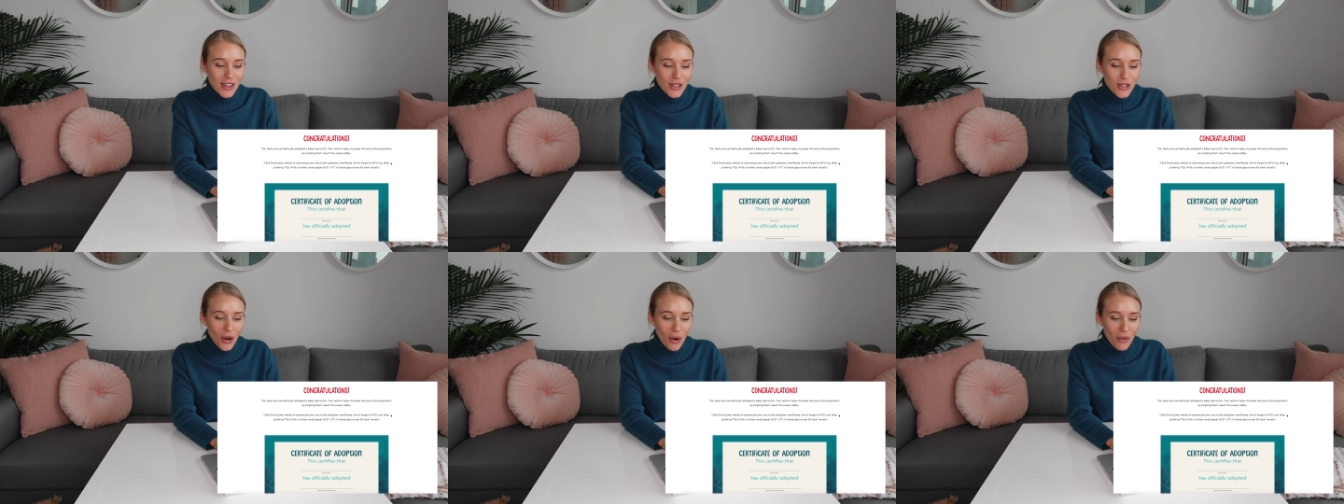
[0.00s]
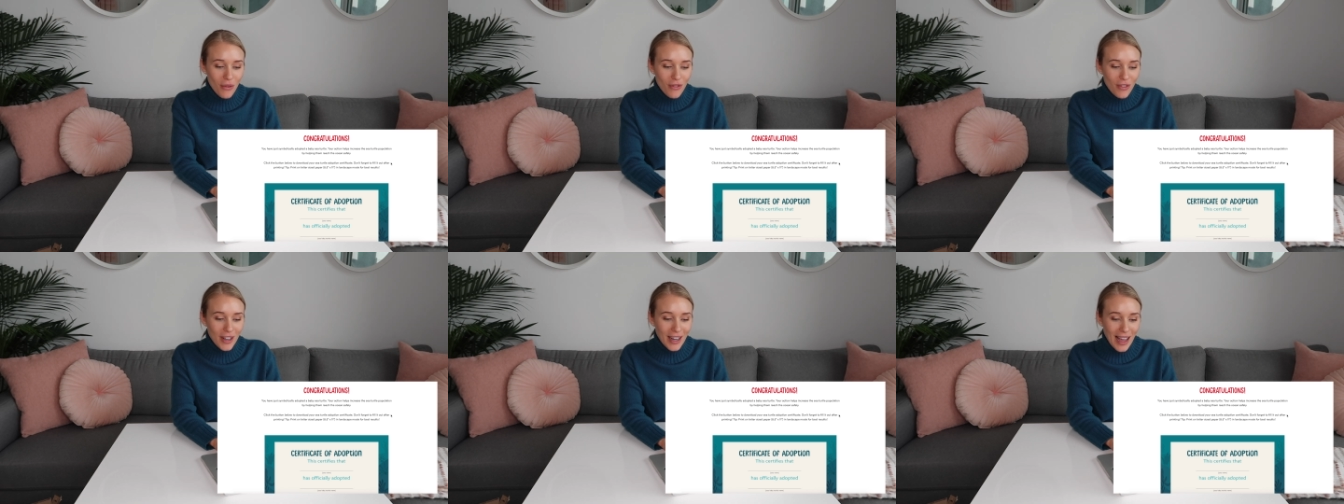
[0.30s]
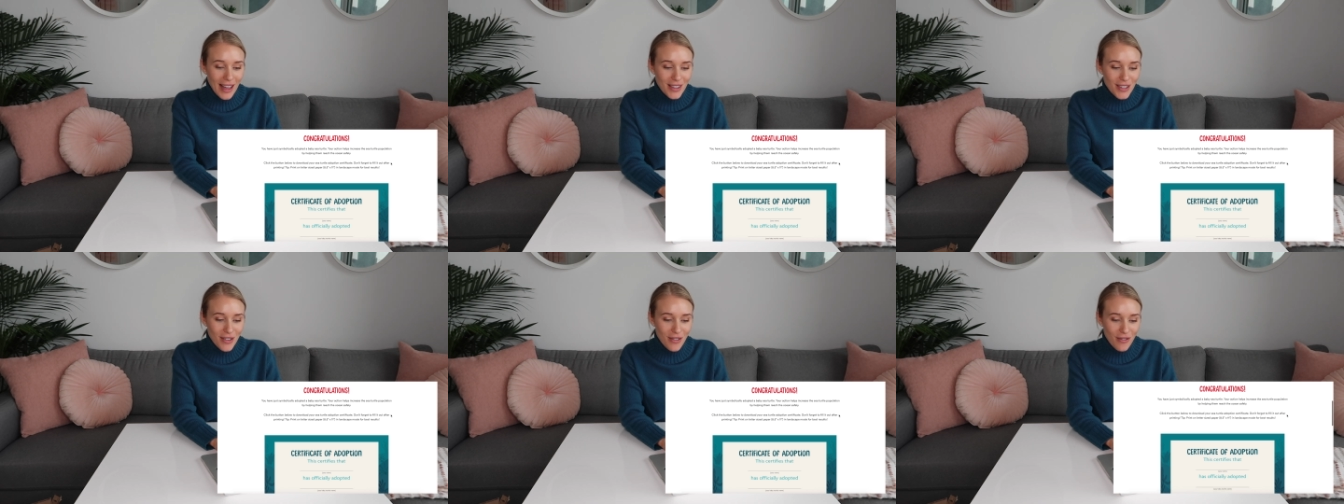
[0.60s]
Don't
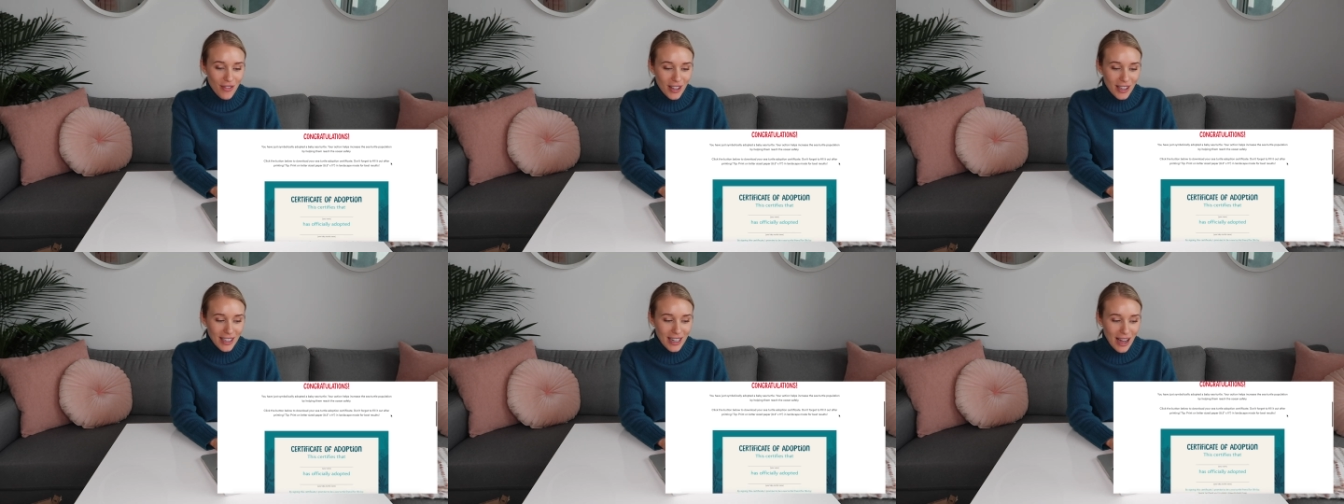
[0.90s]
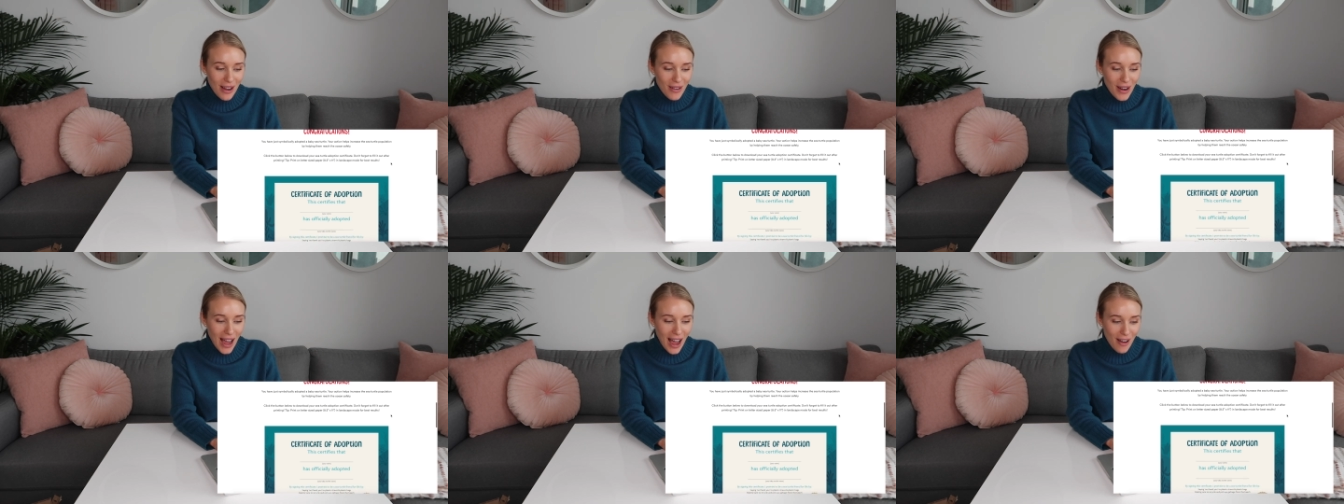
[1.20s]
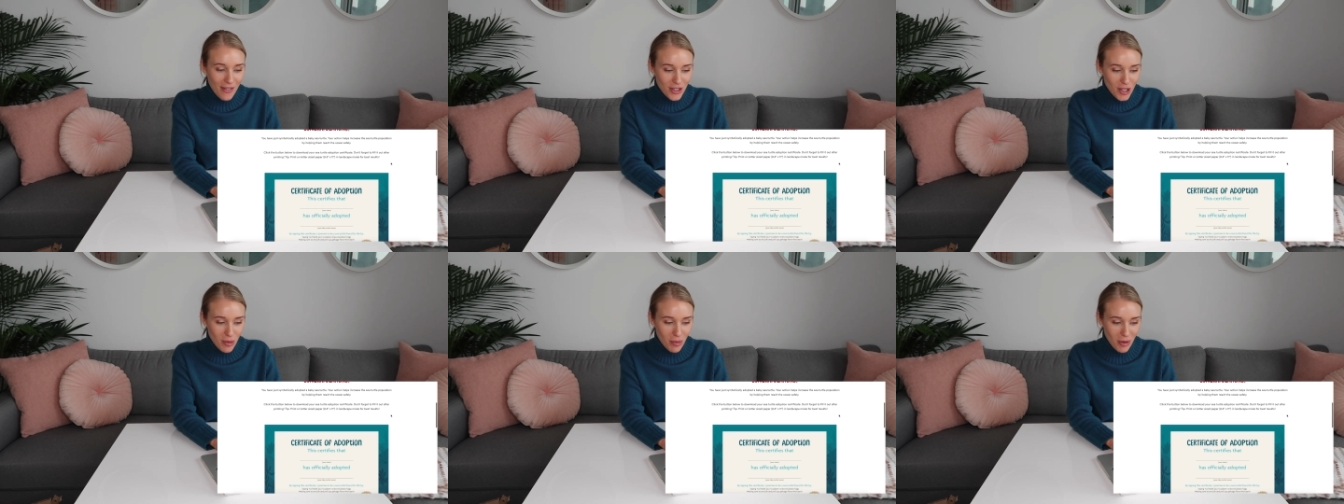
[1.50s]
forget to fill it out
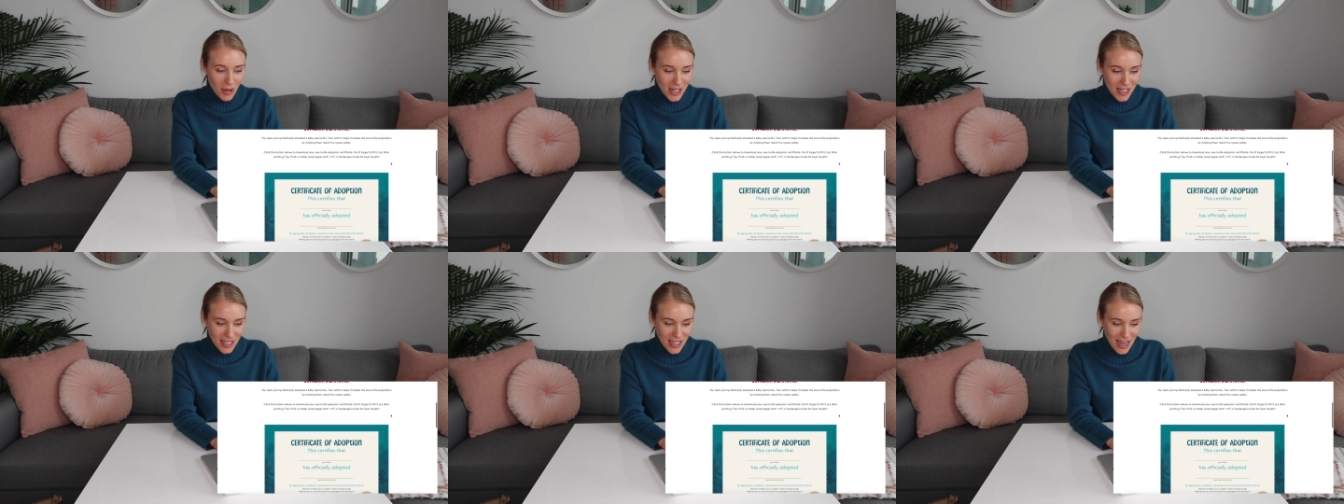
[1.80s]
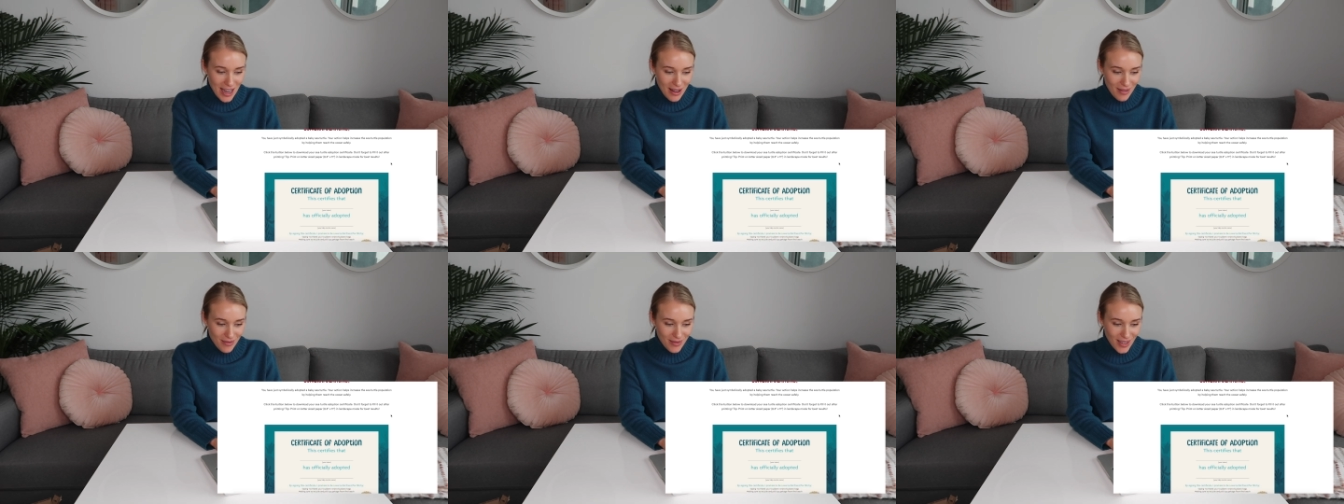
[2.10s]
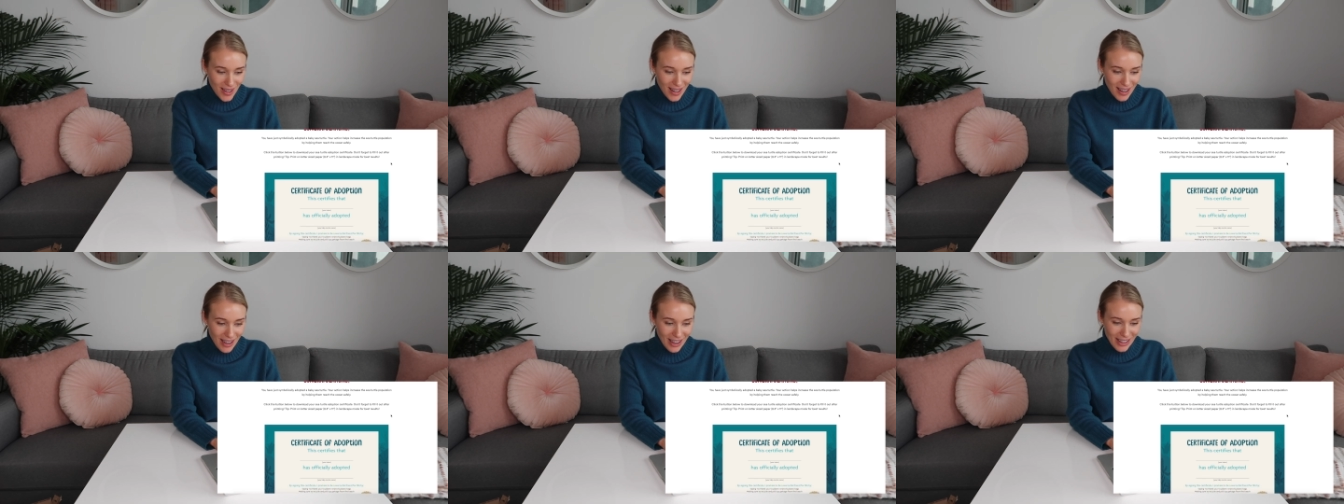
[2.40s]
after printing.
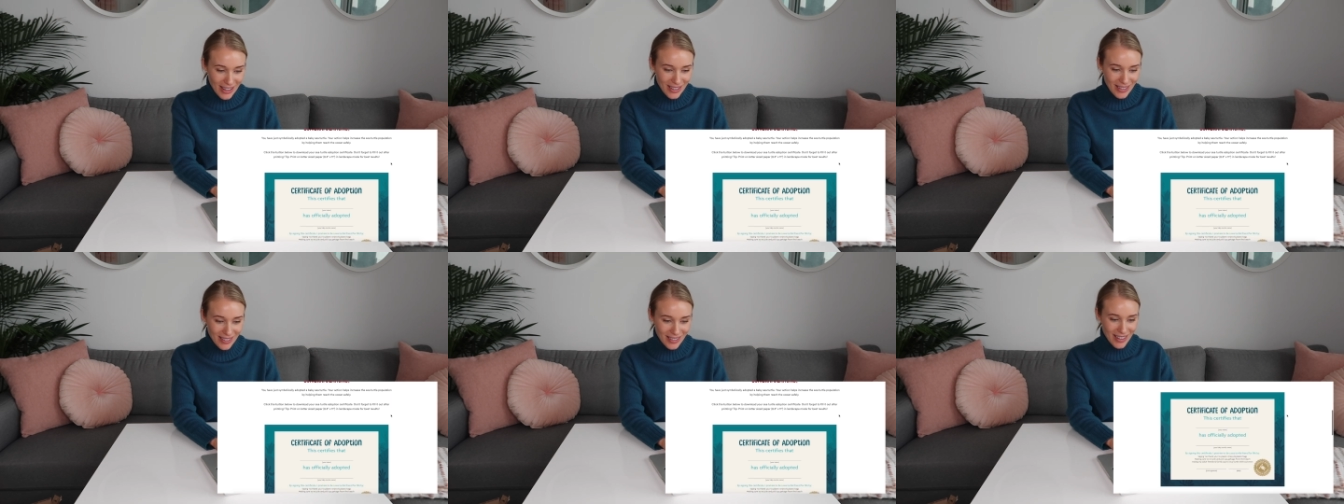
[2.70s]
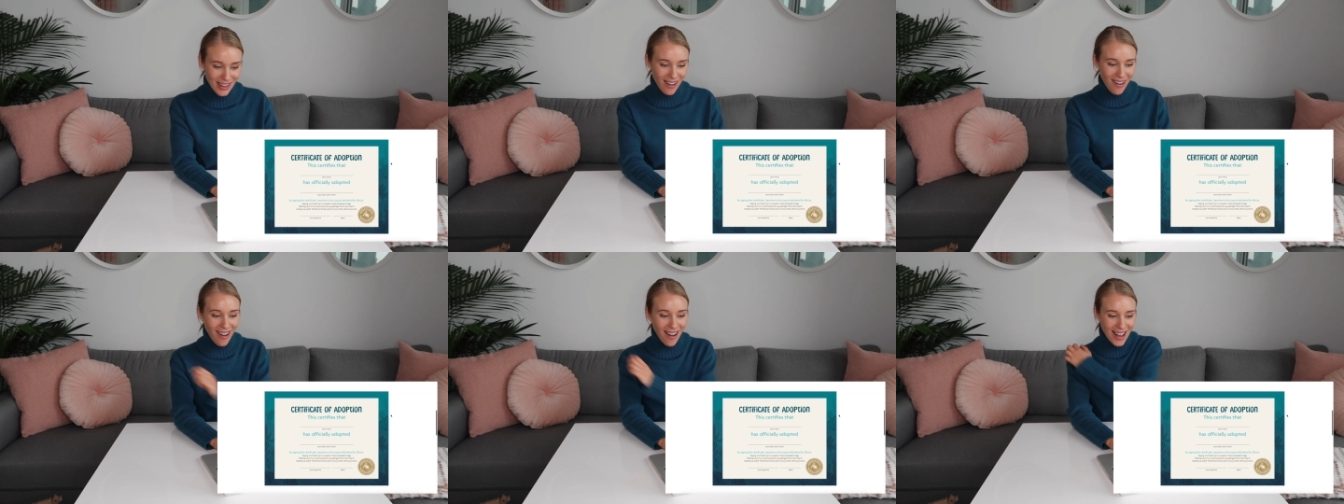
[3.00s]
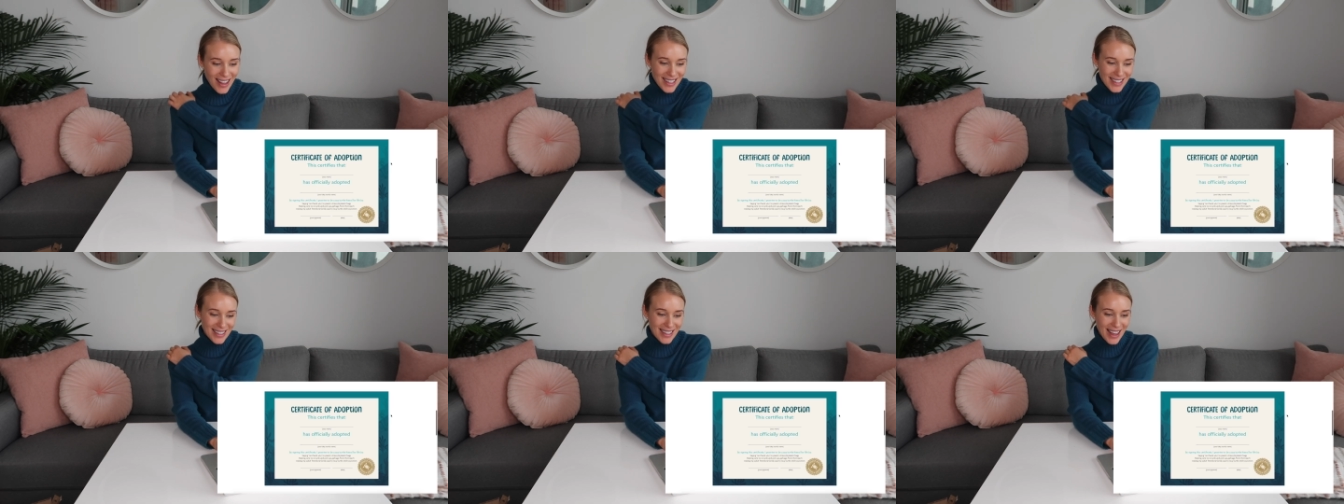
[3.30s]
Oh,
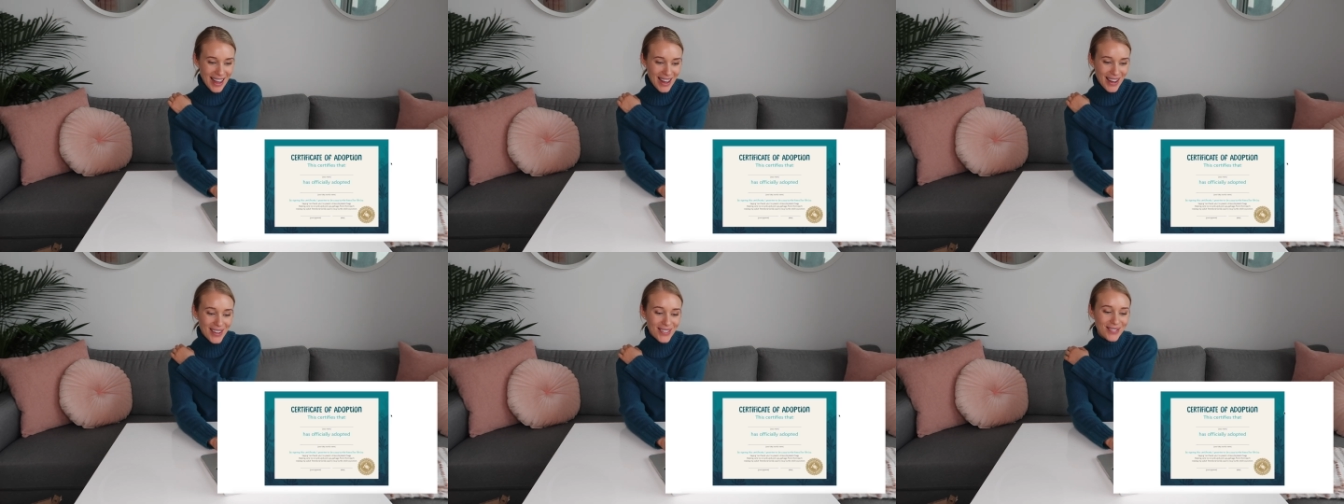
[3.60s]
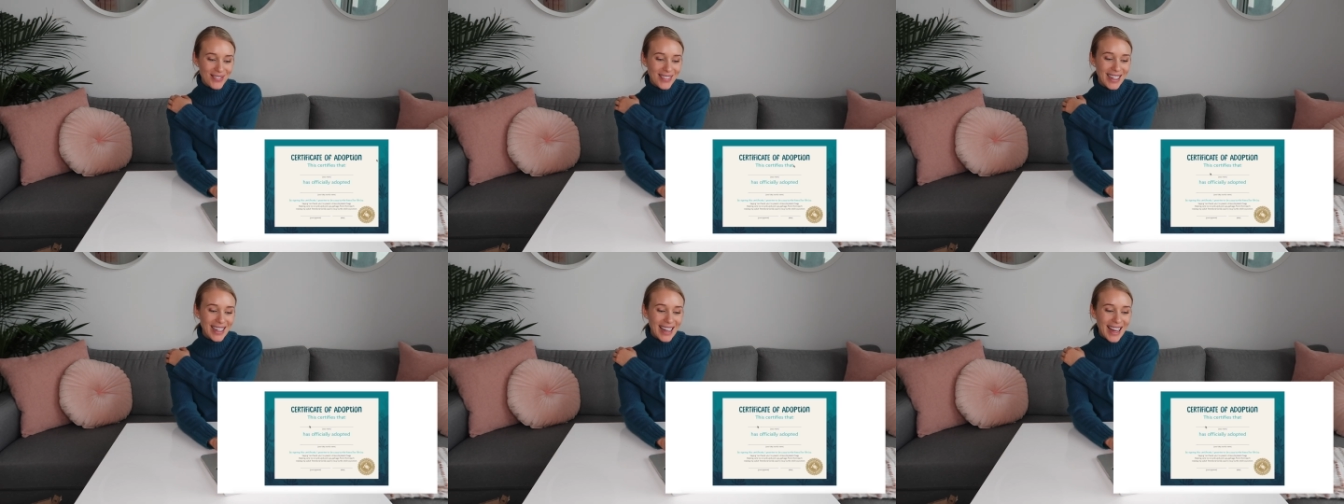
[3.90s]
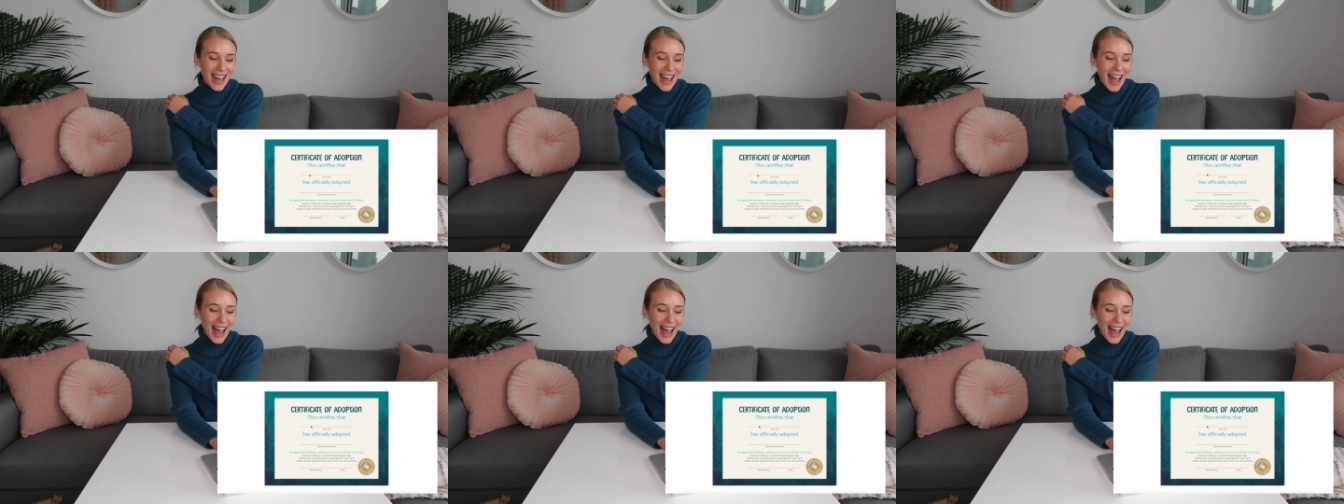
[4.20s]
awesome!